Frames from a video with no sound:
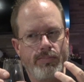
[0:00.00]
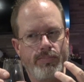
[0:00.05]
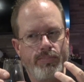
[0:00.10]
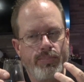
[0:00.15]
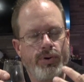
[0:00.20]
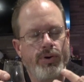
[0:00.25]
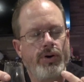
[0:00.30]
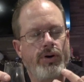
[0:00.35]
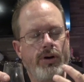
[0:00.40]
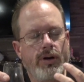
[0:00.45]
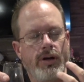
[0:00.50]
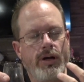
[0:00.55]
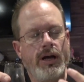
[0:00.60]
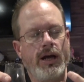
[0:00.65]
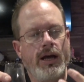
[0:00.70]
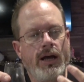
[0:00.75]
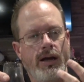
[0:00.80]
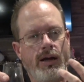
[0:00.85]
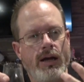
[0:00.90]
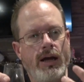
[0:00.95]
put
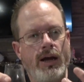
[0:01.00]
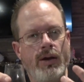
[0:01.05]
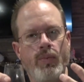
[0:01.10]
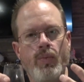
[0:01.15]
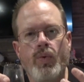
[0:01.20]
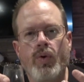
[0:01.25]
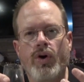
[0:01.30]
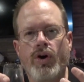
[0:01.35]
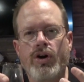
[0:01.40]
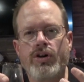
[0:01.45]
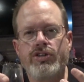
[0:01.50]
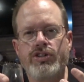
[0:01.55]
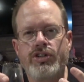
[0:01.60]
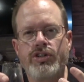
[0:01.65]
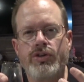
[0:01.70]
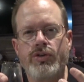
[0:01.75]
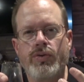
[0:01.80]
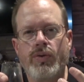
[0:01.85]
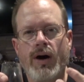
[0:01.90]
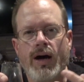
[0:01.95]
a word
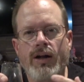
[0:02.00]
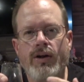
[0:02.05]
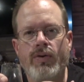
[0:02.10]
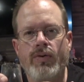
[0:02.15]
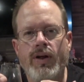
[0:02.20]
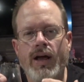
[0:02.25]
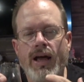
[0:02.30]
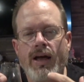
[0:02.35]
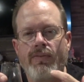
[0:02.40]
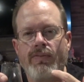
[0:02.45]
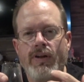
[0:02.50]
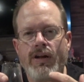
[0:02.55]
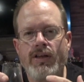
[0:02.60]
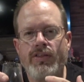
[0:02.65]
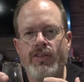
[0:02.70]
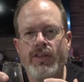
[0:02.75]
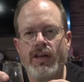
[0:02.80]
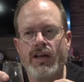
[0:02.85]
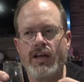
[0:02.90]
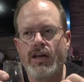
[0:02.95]
to. I don't have
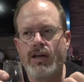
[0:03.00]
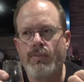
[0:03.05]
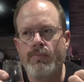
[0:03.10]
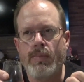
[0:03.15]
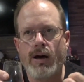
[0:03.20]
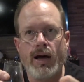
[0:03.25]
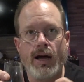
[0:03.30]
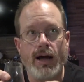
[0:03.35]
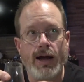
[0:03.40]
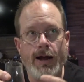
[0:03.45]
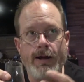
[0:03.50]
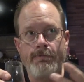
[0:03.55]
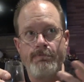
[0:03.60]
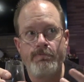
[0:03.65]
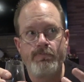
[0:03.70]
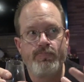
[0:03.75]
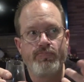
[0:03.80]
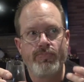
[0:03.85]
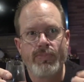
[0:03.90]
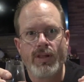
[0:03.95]
anything in my
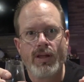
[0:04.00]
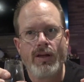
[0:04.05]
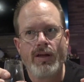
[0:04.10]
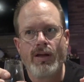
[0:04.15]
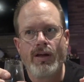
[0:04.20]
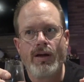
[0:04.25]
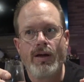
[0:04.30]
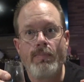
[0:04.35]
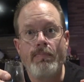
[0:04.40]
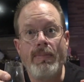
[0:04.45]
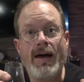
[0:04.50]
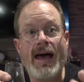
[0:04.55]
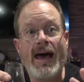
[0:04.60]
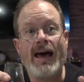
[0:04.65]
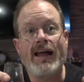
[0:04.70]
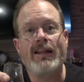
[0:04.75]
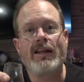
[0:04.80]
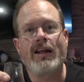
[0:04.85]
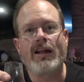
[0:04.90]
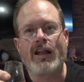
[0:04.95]

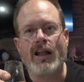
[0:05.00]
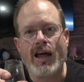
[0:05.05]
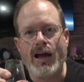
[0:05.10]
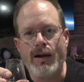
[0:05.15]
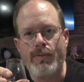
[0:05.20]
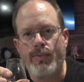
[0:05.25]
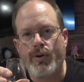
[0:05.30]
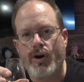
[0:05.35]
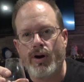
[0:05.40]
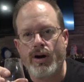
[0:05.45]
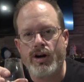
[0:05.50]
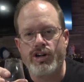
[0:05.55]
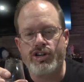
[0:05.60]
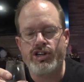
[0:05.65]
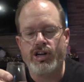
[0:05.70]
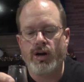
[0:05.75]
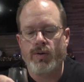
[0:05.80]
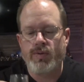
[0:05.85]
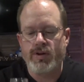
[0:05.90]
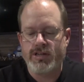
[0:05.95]
palette library,
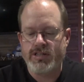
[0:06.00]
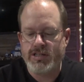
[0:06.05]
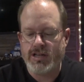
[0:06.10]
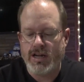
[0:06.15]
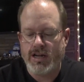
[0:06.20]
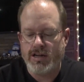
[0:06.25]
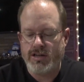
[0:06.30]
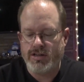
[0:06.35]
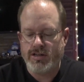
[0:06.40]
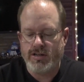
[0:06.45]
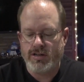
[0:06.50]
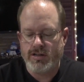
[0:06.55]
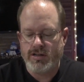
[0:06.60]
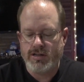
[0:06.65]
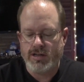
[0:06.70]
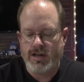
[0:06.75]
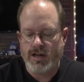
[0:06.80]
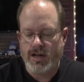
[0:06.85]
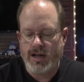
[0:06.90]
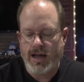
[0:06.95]
shall we say,
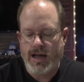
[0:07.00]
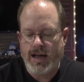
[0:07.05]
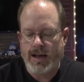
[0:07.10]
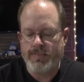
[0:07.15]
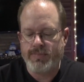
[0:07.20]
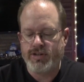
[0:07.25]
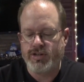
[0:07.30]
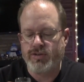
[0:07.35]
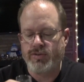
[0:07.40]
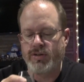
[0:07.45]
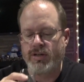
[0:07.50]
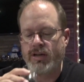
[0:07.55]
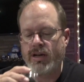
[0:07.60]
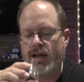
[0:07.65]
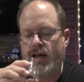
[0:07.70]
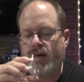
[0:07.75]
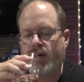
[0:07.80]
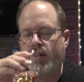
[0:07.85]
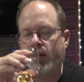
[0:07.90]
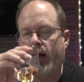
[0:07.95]
to absolutely
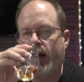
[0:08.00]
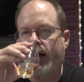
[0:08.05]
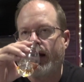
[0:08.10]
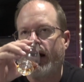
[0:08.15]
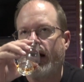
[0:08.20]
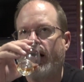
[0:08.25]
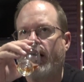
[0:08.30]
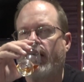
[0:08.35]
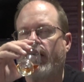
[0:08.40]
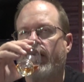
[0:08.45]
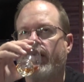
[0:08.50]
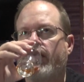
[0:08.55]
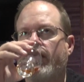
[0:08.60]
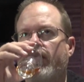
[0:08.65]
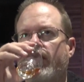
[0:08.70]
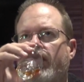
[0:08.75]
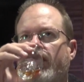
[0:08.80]
nail that down.